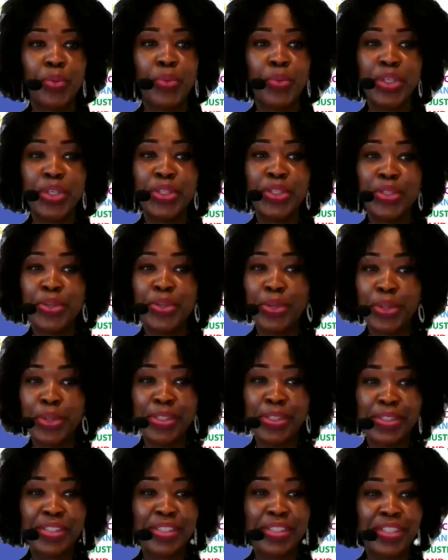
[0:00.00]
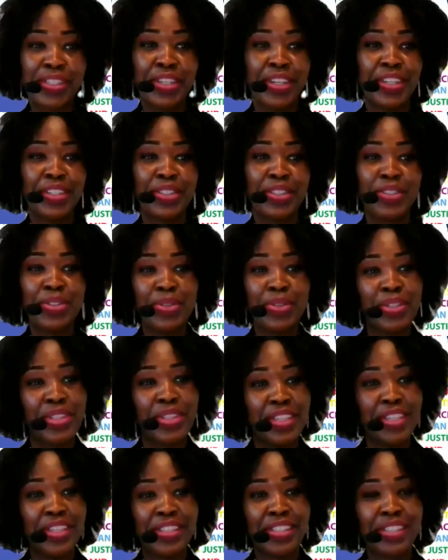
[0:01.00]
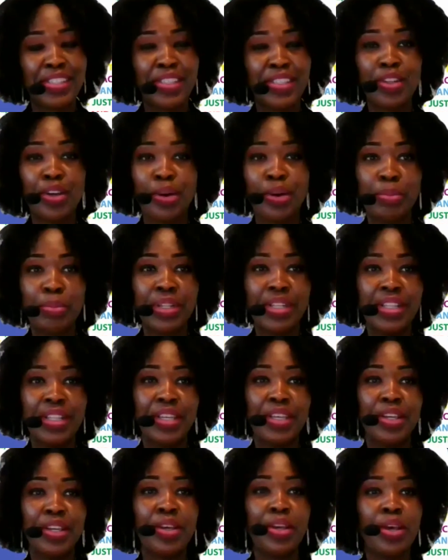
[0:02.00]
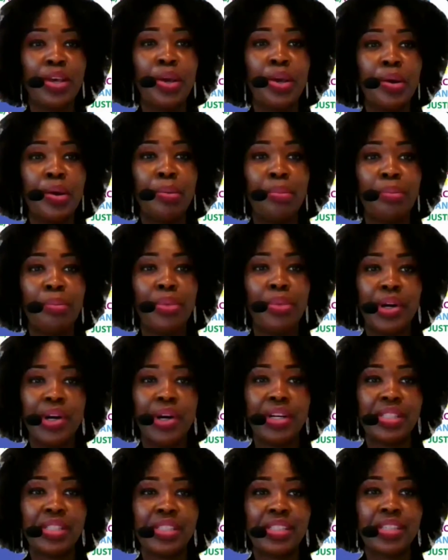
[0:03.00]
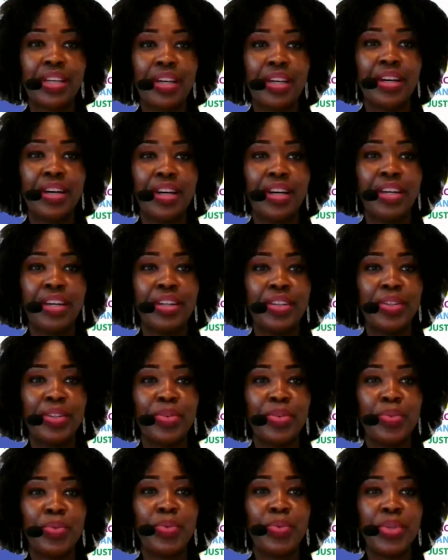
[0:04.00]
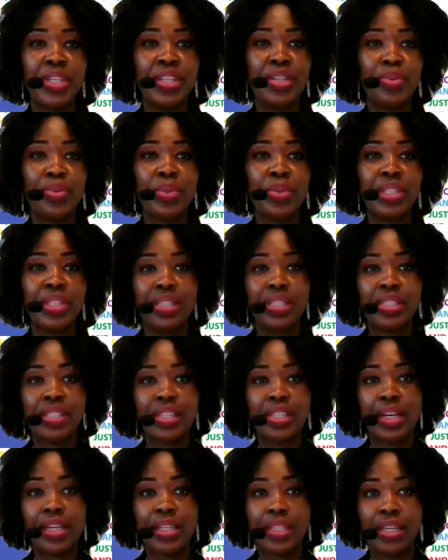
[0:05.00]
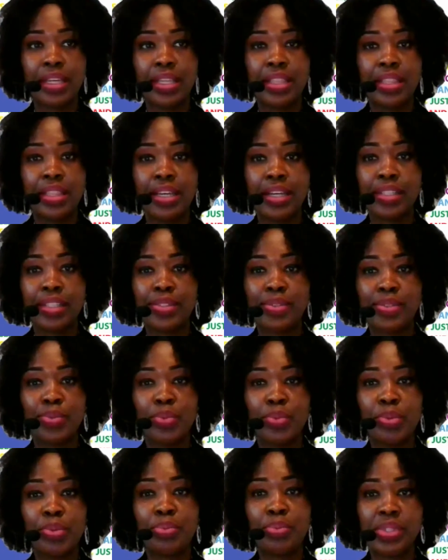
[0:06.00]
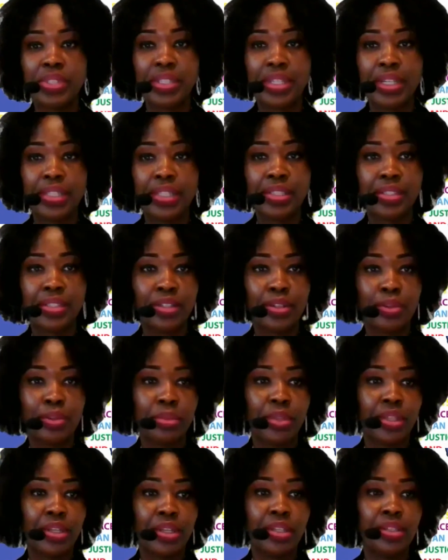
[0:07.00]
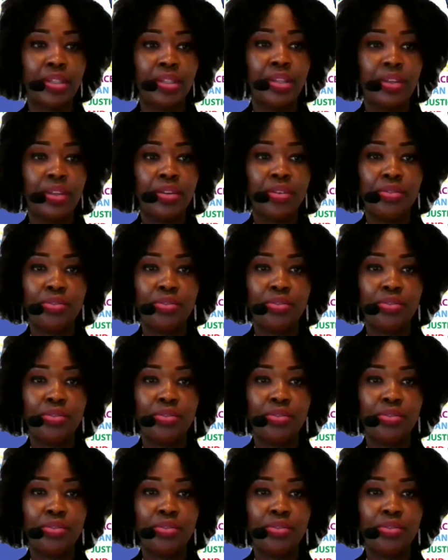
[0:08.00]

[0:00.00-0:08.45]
We don't do this normally, but we decided that we present something